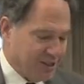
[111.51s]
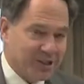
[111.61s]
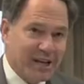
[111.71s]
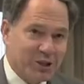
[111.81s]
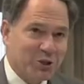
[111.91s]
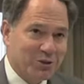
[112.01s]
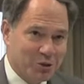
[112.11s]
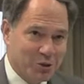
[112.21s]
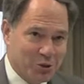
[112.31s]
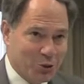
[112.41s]
as Dennis
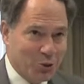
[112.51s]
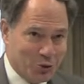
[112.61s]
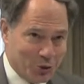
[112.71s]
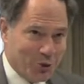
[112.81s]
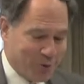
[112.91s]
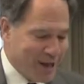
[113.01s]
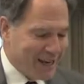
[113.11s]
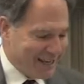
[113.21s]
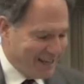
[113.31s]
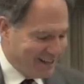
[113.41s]
told you
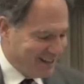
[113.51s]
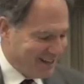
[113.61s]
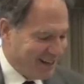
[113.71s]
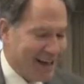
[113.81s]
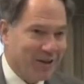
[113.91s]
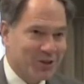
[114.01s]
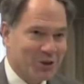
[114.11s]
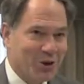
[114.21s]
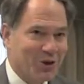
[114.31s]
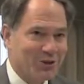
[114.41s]
already, uh, how
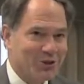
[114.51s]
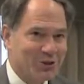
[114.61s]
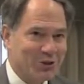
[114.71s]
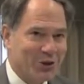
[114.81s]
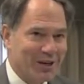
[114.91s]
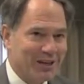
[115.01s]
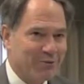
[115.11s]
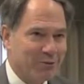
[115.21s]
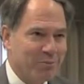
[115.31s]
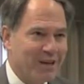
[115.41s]
this all
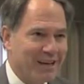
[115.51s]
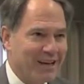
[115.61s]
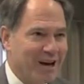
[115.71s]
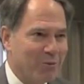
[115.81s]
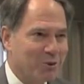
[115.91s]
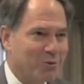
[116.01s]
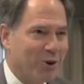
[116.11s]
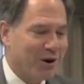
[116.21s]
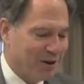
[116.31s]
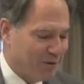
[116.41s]
started. For me, I was
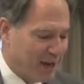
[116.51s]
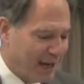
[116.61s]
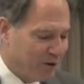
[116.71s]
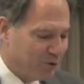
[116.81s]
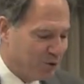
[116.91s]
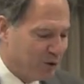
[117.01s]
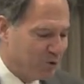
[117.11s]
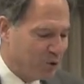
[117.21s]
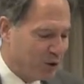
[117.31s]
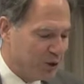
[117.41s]
part of a handful of
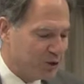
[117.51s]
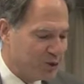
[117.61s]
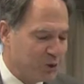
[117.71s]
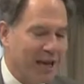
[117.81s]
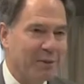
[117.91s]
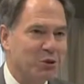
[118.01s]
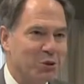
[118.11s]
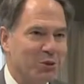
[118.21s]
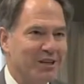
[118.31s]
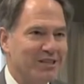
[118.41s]
lawyers who came
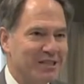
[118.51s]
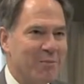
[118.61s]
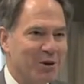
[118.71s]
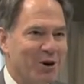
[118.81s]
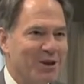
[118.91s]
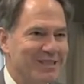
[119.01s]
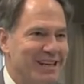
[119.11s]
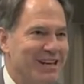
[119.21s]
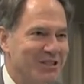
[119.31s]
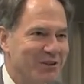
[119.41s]
to a seminar
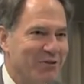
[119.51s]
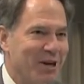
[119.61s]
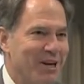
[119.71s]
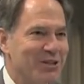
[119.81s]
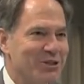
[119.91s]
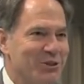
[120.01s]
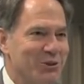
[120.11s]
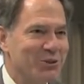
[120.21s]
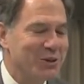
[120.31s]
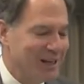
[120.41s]
Dennis invited us
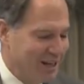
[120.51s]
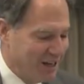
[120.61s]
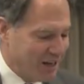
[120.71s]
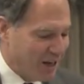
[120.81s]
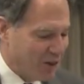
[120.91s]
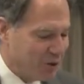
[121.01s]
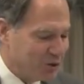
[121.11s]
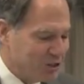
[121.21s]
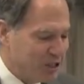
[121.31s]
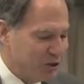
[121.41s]
to uh,
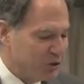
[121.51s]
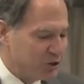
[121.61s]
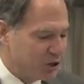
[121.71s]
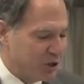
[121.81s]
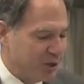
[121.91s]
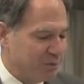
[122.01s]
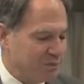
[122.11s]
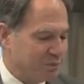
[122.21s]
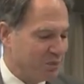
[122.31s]
13 years ago